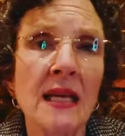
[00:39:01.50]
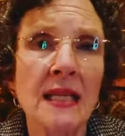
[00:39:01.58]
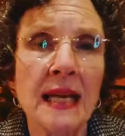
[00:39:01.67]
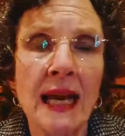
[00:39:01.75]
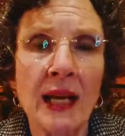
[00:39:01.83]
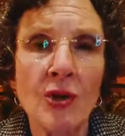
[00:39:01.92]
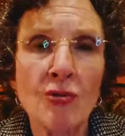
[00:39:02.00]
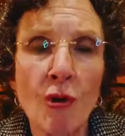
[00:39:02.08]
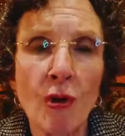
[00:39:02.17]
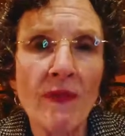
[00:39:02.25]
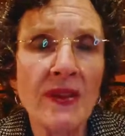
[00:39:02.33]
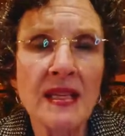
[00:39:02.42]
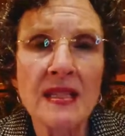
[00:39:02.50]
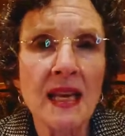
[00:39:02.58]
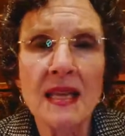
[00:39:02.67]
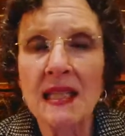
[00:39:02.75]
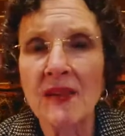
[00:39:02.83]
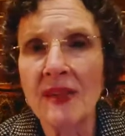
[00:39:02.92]
to get control of the
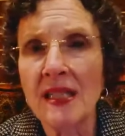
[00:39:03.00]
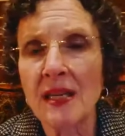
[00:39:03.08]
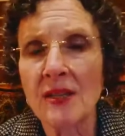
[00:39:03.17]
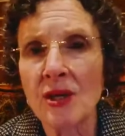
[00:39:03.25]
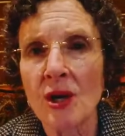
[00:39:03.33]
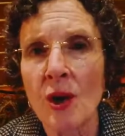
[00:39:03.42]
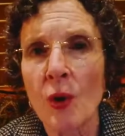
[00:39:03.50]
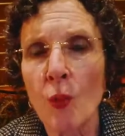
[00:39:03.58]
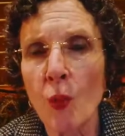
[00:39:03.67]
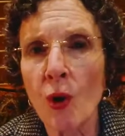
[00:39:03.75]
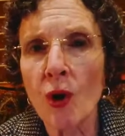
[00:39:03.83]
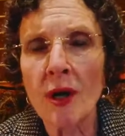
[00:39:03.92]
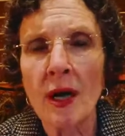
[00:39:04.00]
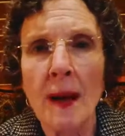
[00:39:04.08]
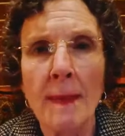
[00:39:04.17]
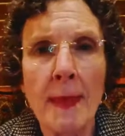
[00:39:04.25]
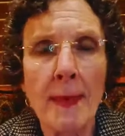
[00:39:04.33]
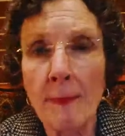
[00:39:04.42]
disease. And if it didn't work,
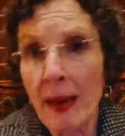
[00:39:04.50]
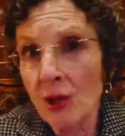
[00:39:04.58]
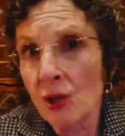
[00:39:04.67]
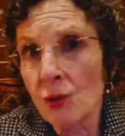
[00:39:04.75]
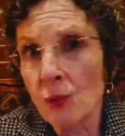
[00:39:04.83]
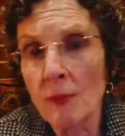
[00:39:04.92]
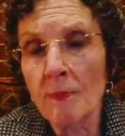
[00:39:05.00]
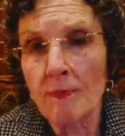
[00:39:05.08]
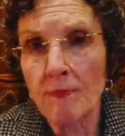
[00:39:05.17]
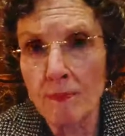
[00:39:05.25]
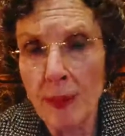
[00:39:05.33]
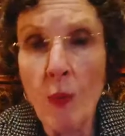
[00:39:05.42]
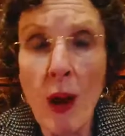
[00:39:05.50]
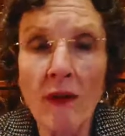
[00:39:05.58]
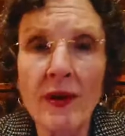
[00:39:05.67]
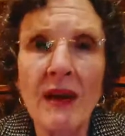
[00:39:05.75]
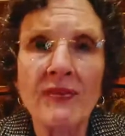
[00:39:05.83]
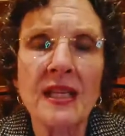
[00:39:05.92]
then the patients wouldn't be well
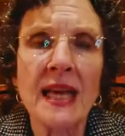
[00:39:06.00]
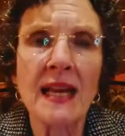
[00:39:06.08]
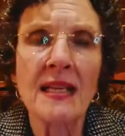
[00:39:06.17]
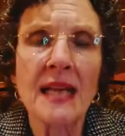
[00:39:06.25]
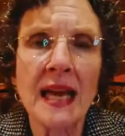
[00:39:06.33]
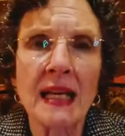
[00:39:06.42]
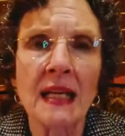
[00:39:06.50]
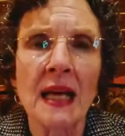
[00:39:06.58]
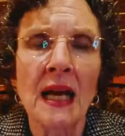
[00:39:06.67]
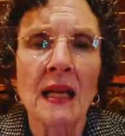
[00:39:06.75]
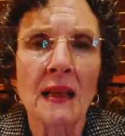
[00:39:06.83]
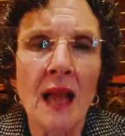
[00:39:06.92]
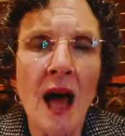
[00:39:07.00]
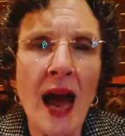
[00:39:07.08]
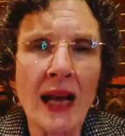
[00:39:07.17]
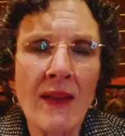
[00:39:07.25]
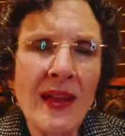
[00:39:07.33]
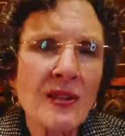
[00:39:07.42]
enough to get a second
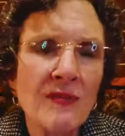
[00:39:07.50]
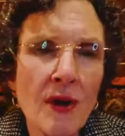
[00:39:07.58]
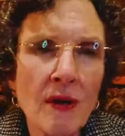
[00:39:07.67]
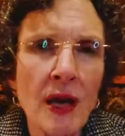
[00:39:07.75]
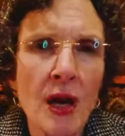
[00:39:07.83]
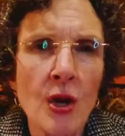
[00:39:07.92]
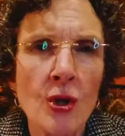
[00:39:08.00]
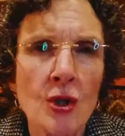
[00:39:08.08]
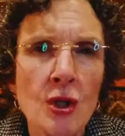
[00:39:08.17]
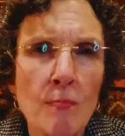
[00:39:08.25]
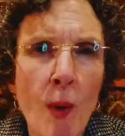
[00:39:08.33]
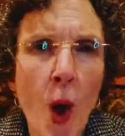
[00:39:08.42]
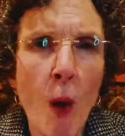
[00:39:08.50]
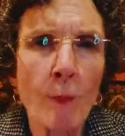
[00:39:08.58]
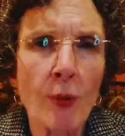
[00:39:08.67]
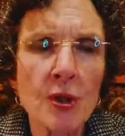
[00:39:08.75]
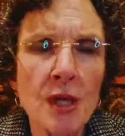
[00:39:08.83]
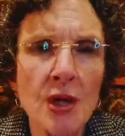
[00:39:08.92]
line. And that's a very small
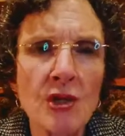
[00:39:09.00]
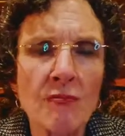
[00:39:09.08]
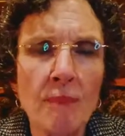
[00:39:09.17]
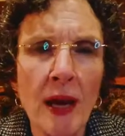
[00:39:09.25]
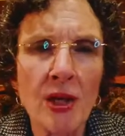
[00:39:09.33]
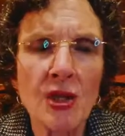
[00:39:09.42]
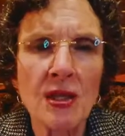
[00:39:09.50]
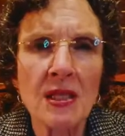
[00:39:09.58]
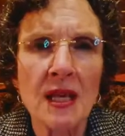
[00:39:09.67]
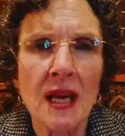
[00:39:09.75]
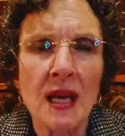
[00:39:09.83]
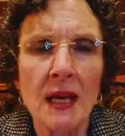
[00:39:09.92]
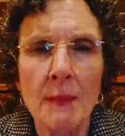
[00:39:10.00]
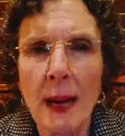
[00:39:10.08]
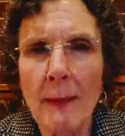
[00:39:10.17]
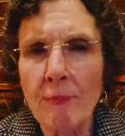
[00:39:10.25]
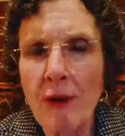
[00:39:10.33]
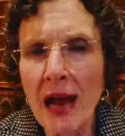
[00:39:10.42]
percentage of patients in my
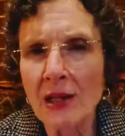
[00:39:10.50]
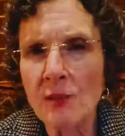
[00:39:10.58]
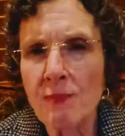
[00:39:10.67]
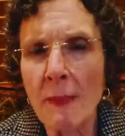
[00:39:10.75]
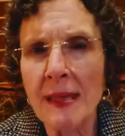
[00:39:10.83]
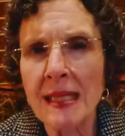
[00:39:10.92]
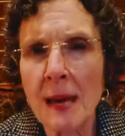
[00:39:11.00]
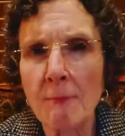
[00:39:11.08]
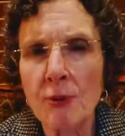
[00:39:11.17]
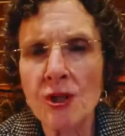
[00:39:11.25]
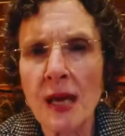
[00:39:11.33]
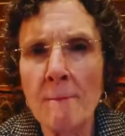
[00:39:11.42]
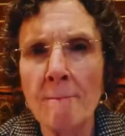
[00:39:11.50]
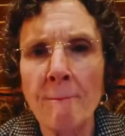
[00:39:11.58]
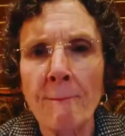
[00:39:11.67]
practice, probably 10%